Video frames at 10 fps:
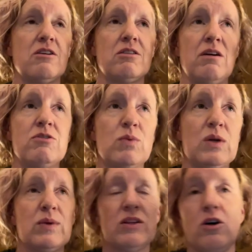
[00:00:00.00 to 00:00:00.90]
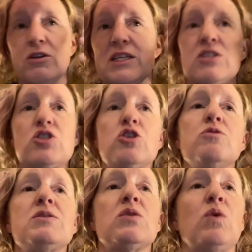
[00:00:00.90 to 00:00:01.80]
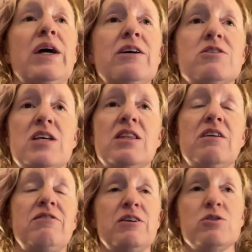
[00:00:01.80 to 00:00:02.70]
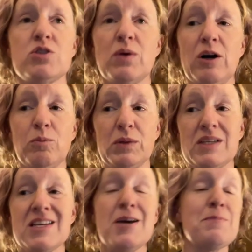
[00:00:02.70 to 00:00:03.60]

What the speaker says: loved one with all these tubes and wires and they feel so helpless,